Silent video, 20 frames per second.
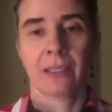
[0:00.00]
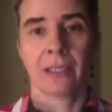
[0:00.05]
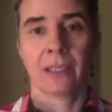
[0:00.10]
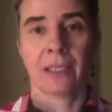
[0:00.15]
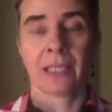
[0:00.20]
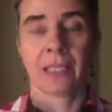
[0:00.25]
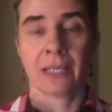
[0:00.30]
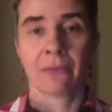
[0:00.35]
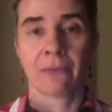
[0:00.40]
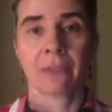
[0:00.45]

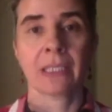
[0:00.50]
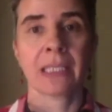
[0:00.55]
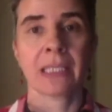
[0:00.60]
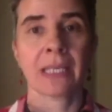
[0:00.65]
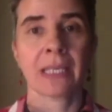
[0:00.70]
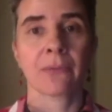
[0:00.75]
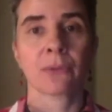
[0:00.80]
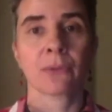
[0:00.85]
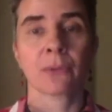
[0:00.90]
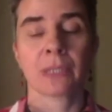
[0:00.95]
And I
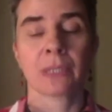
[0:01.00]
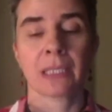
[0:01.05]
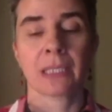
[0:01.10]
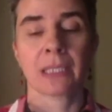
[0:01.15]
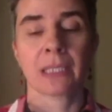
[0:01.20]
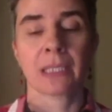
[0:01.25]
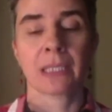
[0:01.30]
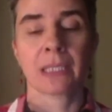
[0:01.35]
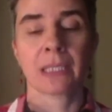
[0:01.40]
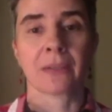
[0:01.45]
really have to
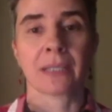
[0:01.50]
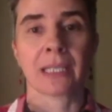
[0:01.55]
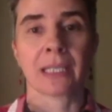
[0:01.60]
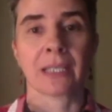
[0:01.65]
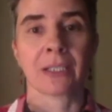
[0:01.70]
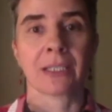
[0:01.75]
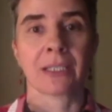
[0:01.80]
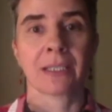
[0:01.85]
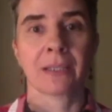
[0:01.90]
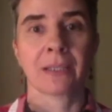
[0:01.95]
insist on
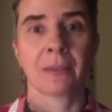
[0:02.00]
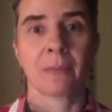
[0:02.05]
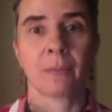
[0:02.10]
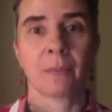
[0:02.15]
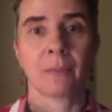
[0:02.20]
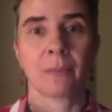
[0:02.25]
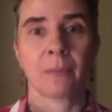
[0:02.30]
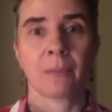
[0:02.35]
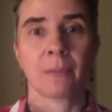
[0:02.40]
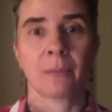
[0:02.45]
that
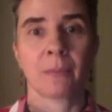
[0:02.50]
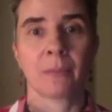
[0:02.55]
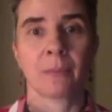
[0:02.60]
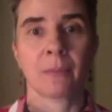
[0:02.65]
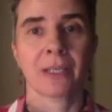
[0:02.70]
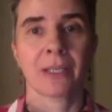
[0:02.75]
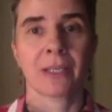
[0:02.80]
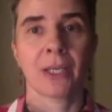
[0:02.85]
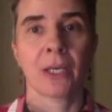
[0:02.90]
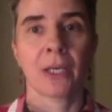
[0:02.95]

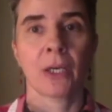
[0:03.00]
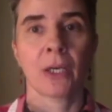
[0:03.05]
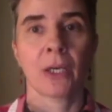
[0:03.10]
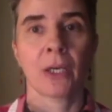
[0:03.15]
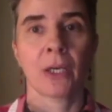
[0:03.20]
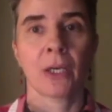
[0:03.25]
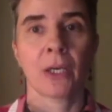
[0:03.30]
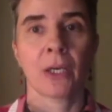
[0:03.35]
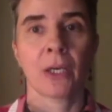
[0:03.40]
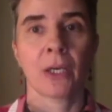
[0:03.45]
because
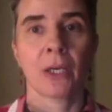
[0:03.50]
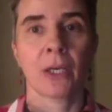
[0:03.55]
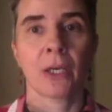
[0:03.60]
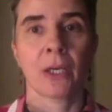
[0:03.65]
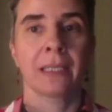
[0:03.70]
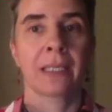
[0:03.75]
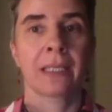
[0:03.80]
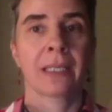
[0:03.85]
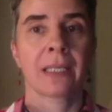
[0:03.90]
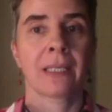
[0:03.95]
we
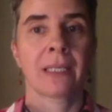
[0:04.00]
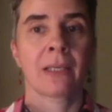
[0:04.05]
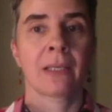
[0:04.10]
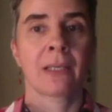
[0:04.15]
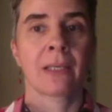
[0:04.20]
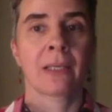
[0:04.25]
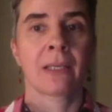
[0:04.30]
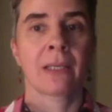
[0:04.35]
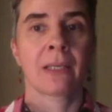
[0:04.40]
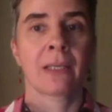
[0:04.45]
see
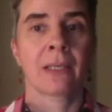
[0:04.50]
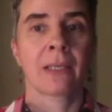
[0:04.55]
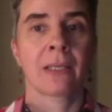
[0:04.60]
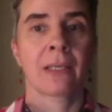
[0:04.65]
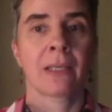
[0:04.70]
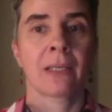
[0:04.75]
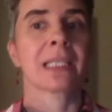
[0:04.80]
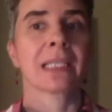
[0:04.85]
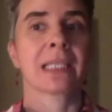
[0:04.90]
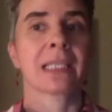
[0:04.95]
very
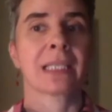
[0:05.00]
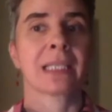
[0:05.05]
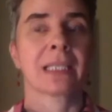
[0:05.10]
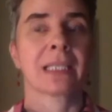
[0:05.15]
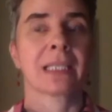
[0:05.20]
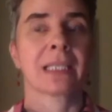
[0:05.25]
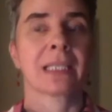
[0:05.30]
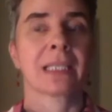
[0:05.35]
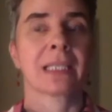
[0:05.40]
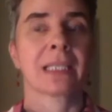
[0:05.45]
much
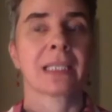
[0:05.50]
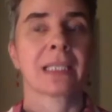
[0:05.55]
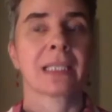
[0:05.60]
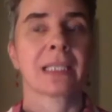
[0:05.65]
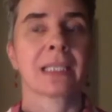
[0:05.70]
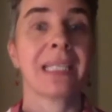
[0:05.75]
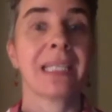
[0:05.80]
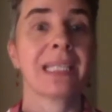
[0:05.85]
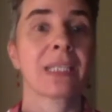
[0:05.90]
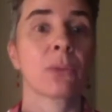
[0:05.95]
this
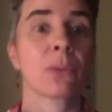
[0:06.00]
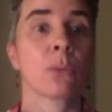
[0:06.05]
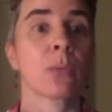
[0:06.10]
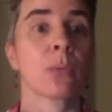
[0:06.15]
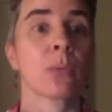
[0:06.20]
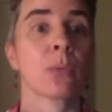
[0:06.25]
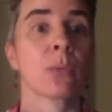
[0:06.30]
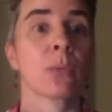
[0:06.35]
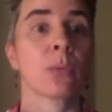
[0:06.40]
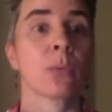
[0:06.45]

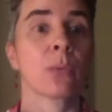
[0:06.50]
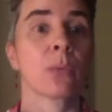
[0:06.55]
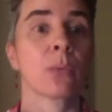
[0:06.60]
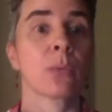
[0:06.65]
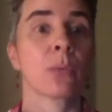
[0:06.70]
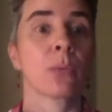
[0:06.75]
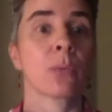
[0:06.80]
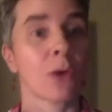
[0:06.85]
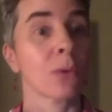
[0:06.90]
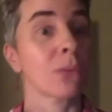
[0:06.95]
East
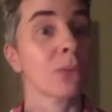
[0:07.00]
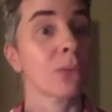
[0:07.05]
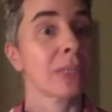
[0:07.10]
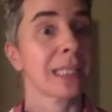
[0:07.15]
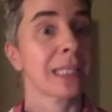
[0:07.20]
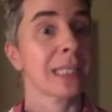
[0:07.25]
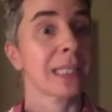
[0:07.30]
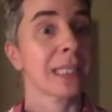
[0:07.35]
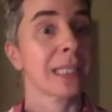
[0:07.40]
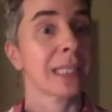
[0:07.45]
West
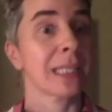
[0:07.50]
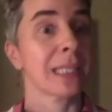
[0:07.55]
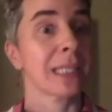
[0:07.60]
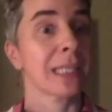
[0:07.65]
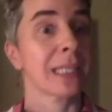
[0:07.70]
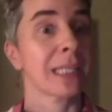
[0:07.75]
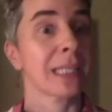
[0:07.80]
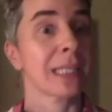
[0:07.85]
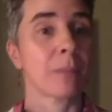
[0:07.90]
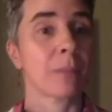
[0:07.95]
conflict
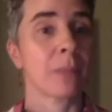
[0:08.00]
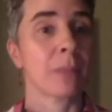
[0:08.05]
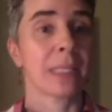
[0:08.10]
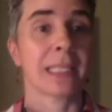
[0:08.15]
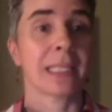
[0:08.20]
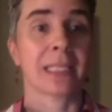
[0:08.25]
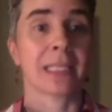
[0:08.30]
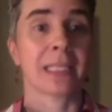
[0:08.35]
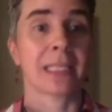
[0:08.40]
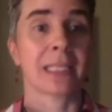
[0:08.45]

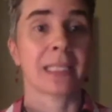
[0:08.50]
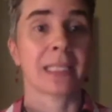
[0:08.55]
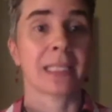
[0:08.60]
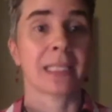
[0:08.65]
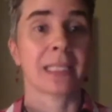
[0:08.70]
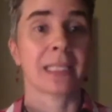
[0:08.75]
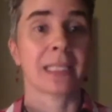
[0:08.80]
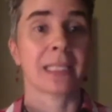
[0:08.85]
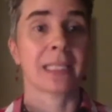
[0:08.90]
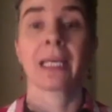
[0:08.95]
taking place
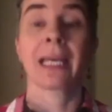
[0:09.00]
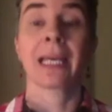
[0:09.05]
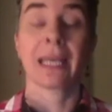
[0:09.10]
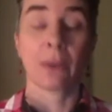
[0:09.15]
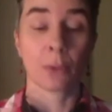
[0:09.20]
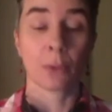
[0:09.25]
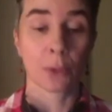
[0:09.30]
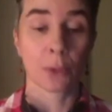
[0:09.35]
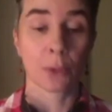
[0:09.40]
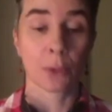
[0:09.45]
also,
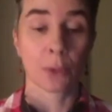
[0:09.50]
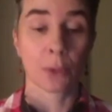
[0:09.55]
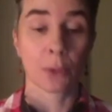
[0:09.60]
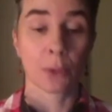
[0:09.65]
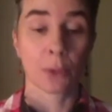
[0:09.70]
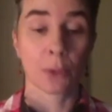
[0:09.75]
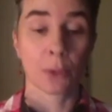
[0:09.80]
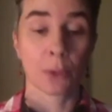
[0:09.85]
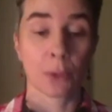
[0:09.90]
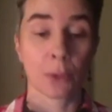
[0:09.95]
also
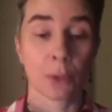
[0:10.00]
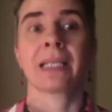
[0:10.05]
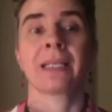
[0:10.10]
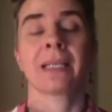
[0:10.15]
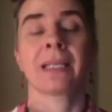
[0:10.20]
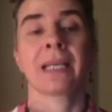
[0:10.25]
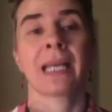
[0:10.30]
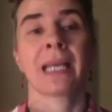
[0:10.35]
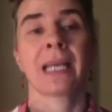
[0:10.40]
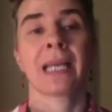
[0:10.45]
in
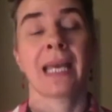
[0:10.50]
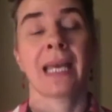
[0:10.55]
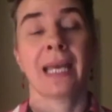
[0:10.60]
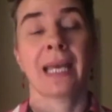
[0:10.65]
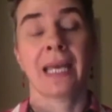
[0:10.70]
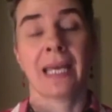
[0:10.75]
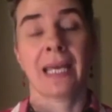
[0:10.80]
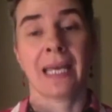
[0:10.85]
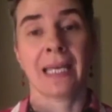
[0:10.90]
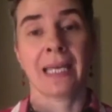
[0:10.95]
Auroville,
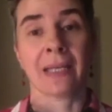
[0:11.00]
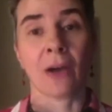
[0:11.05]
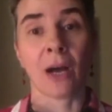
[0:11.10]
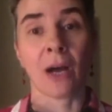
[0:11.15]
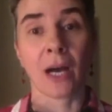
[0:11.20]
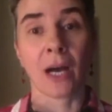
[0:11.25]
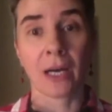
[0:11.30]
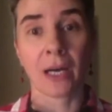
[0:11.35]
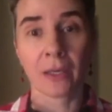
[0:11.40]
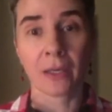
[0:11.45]
and
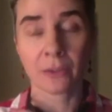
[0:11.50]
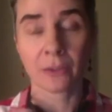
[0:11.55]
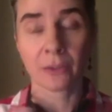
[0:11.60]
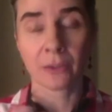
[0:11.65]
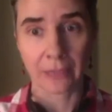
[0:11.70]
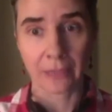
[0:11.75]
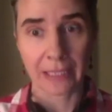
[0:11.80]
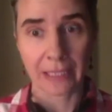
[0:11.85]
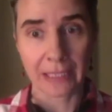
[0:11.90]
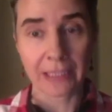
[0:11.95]
how
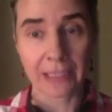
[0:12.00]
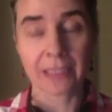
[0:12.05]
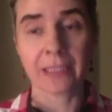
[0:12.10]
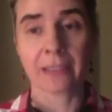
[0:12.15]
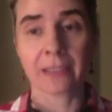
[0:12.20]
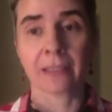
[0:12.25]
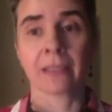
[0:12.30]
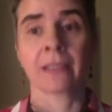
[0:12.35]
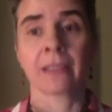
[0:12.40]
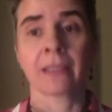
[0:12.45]
the
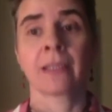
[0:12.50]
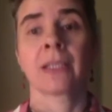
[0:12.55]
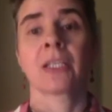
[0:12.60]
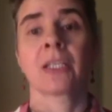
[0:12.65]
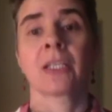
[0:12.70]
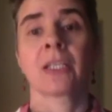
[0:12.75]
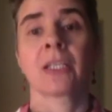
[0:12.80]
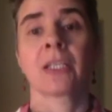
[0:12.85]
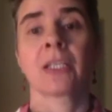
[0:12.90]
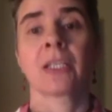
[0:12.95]
Indian
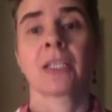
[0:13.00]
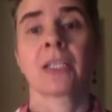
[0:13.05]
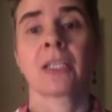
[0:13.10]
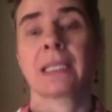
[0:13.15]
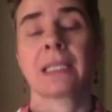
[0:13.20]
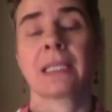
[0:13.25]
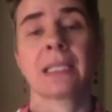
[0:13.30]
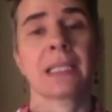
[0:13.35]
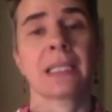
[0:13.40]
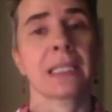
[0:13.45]

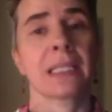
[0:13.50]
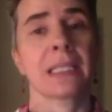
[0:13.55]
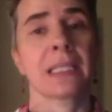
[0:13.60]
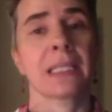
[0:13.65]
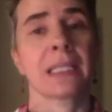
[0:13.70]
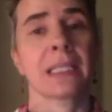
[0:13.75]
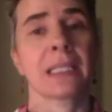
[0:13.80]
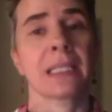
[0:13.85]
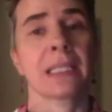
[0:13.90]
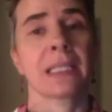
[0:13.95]
spirituality
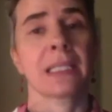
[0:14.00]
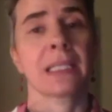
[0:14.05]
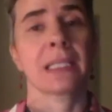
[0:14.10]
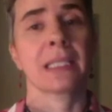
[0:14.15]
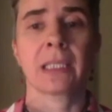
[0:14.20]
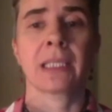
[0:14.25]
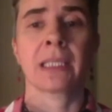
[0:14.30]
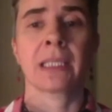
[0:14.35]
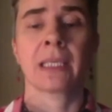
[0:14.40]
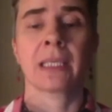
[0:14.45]
is
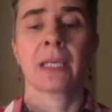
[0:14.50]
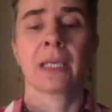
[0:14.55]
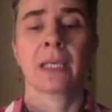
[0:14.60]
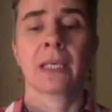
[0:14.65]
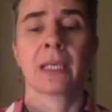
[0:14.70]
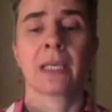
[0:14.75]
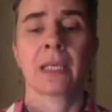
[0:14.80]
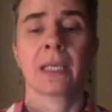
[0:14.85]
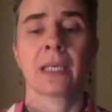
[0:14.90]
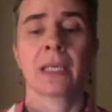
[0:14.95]
absolutely
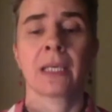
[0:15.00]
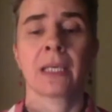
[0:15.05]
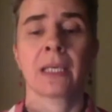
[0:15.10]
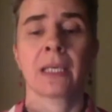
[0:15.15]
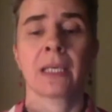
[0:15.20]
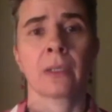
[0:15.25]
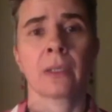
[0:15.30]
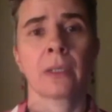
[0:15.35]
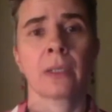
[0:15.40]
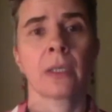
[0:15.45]
crucial